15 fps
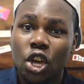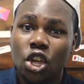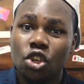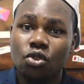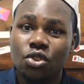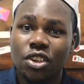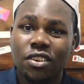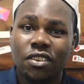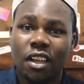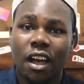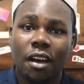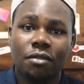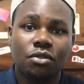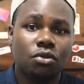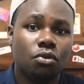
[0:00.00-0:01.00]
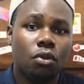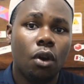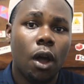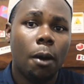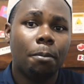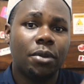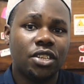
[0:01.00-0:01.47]
You just have to
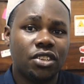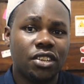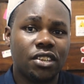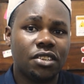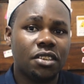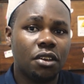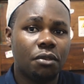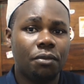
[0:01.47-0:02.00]
purchase the